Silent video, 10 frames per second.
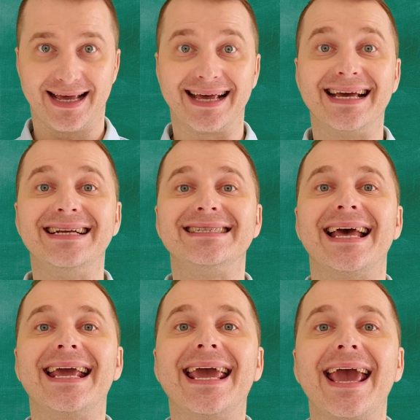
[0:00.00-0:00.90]
It is
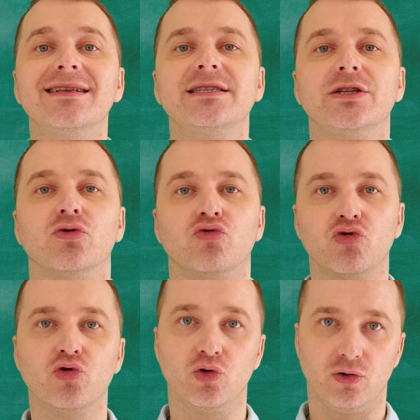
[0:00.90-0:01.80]
against the
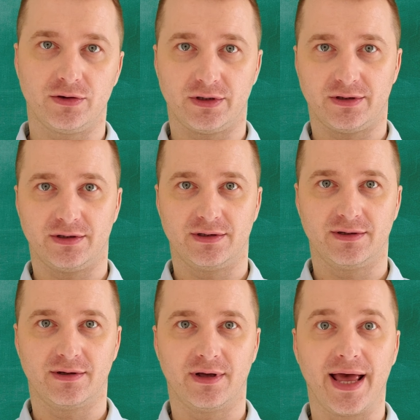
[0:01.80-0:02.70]
rules.
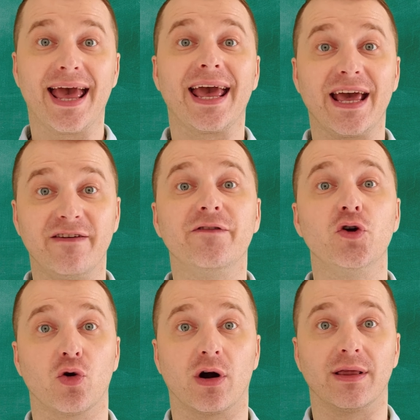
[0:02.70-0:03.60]
If
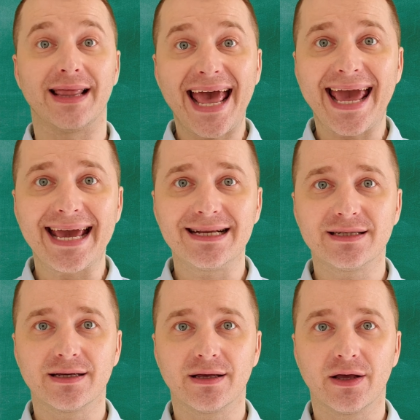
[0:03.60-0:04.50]
you are
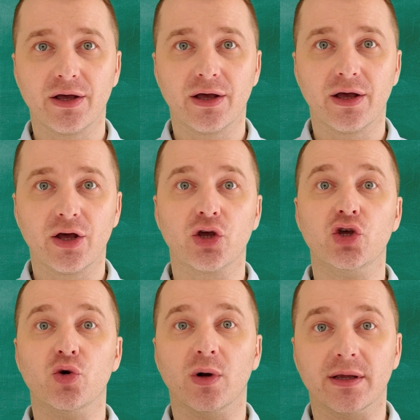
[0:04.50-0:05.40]
late,
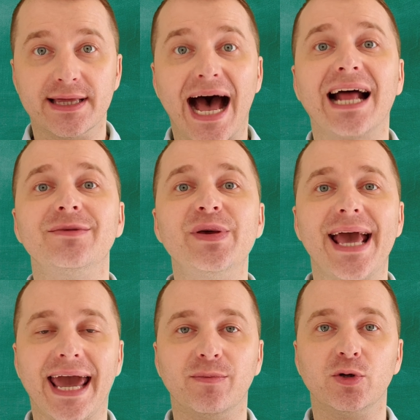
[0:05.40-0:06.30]
you will not be
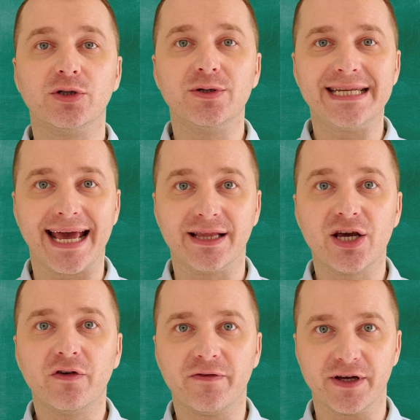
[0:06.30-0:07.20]
able to take the
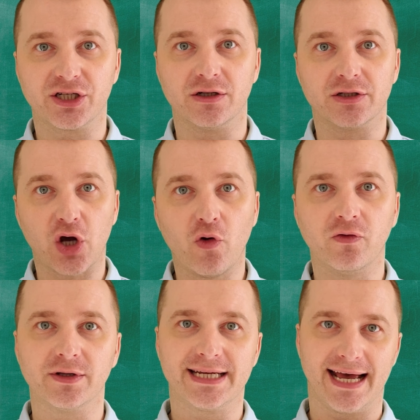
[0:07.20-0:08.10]
official
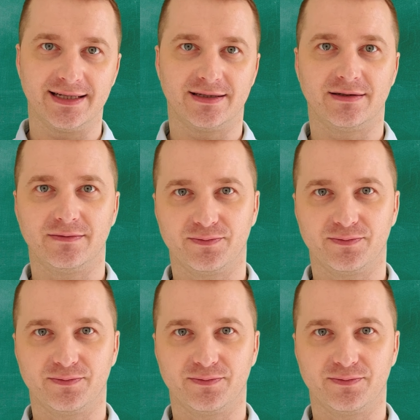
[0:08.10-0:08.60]
TOEFL test.